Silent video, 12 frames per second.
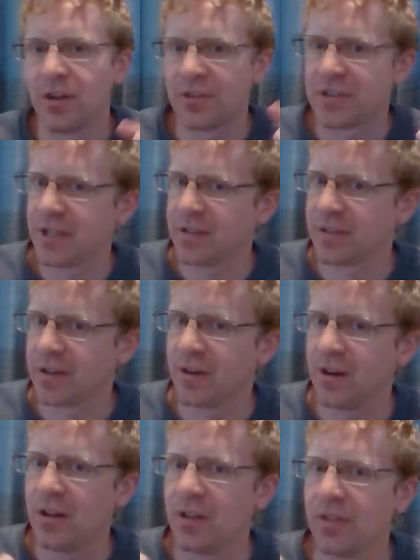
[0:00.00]
And all of a
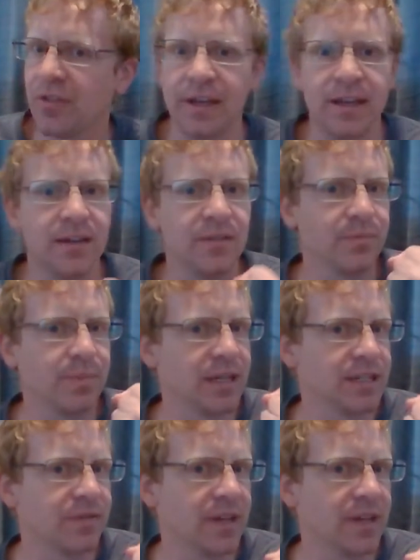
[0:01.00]
sudden they're all thinking,